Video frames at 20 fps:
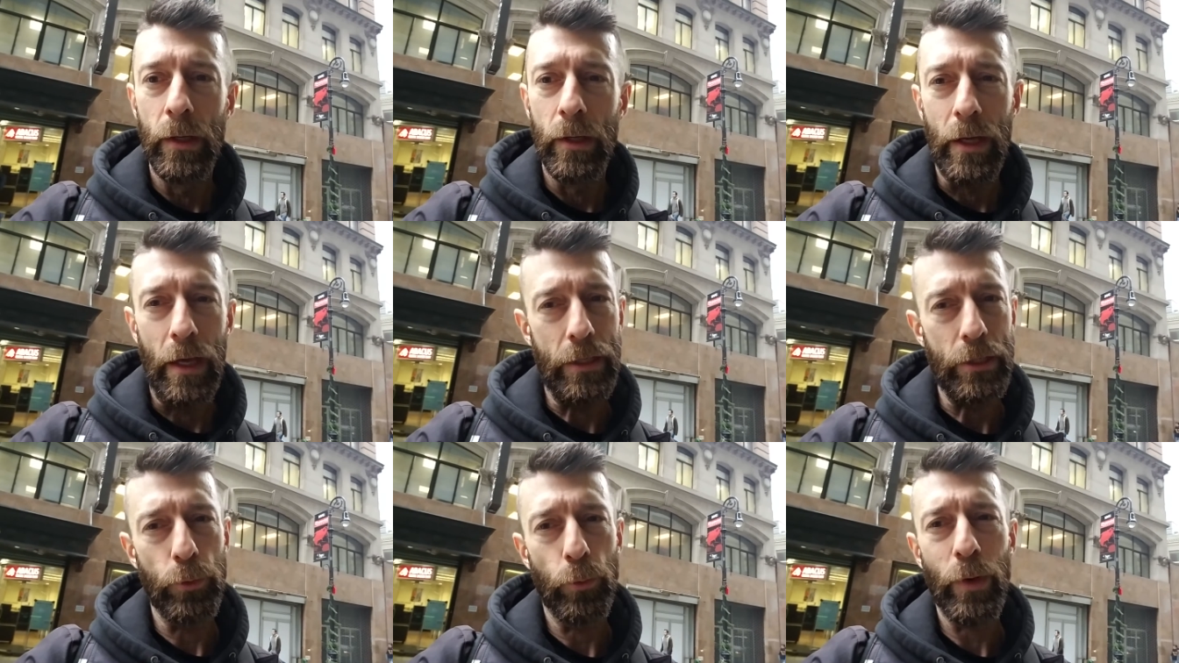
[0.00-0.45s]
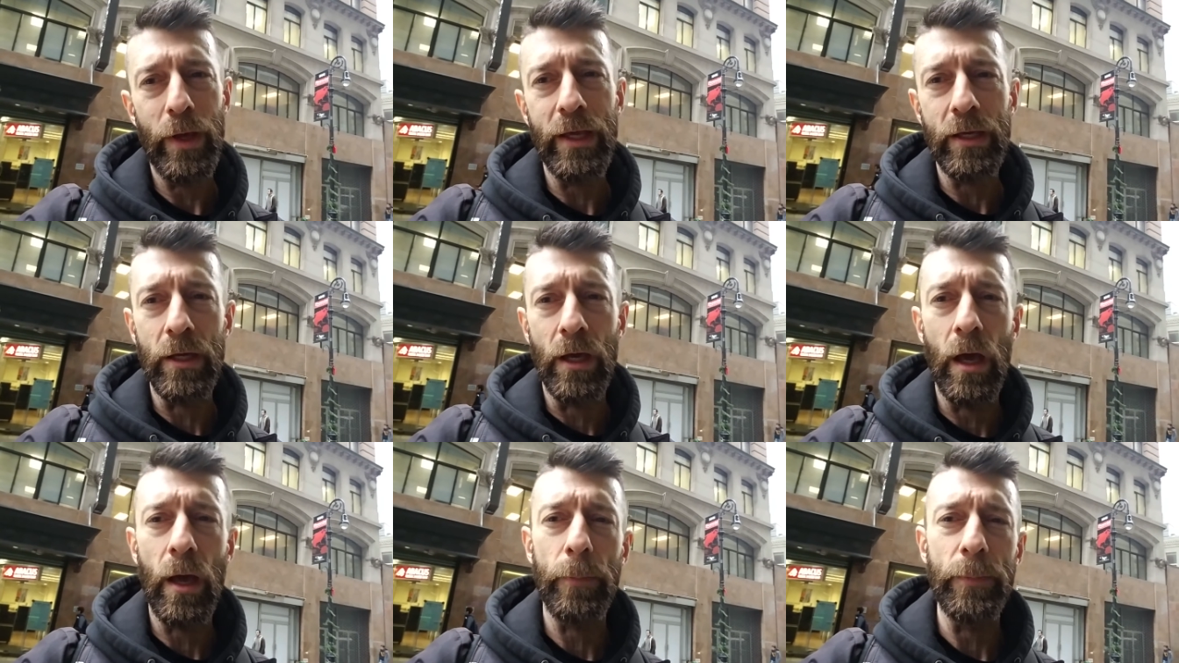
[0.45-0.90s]
and you wake
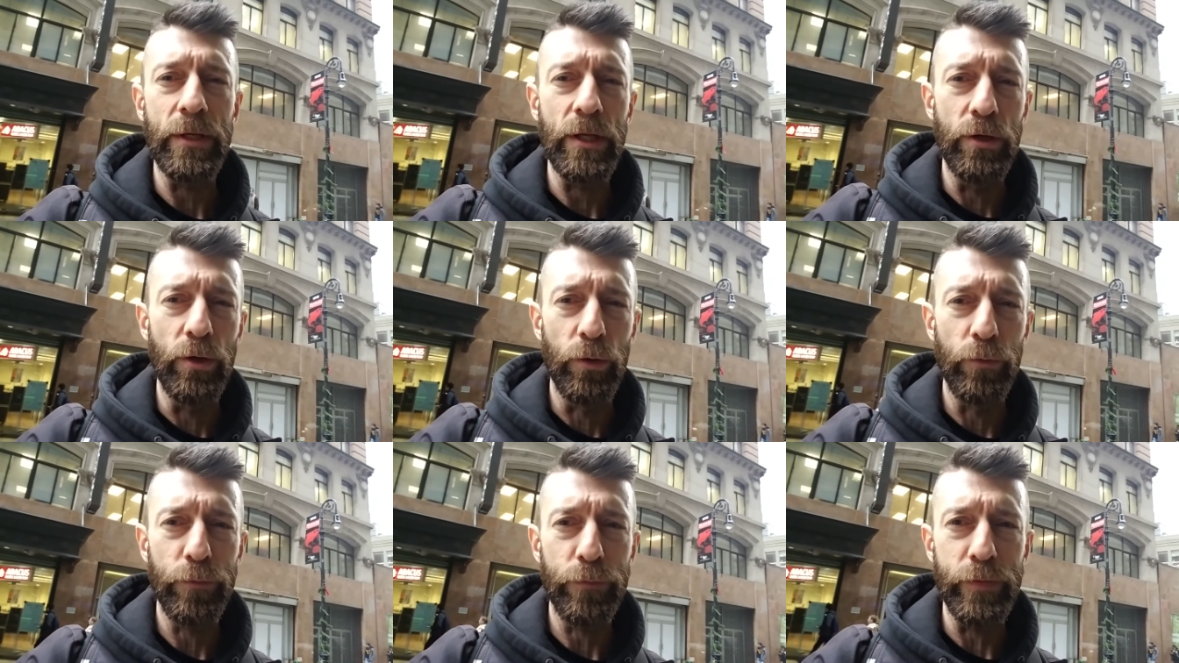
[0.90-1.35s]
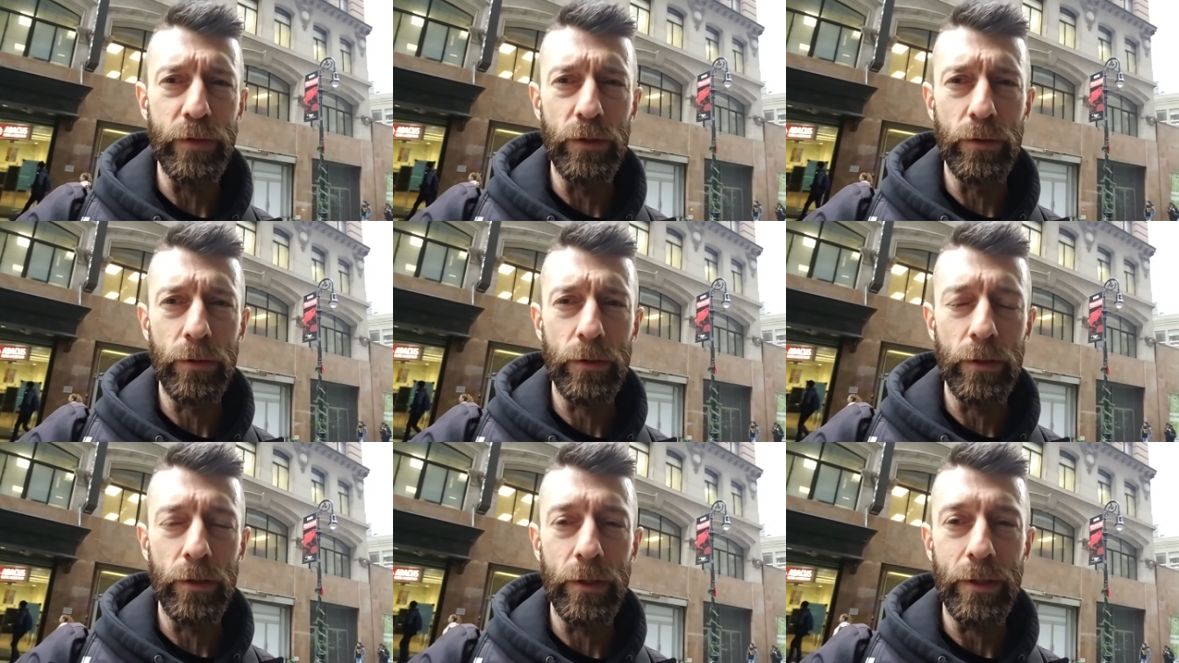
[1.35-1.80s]
up and you don't feel
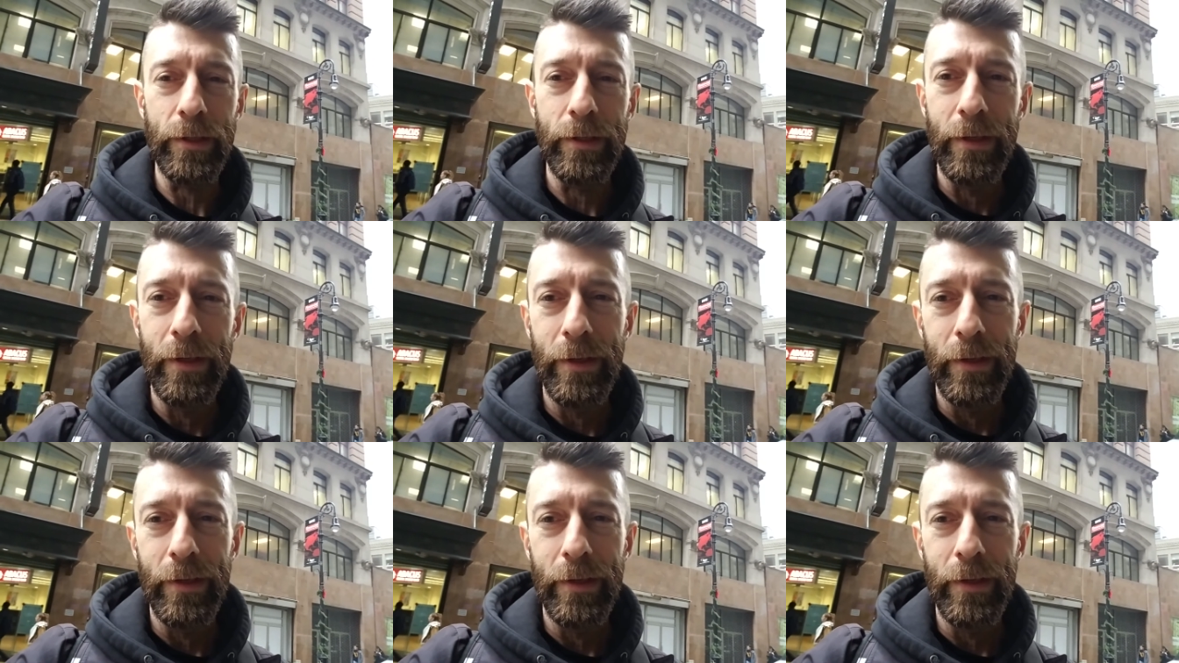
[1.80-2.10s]
good,